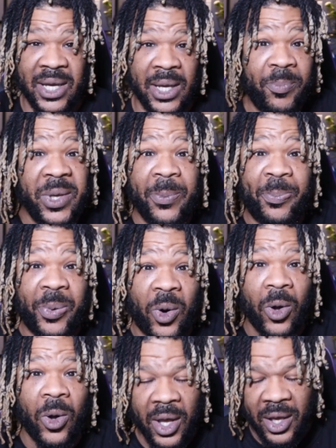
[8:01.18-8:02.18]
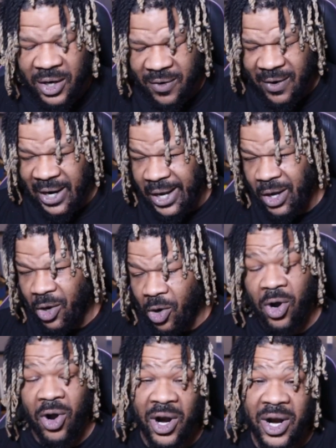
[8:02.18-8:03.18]
people, right,
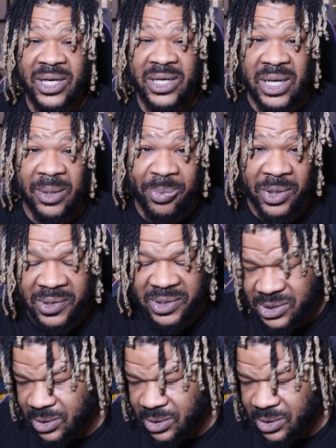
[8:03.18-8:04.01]
are diploids.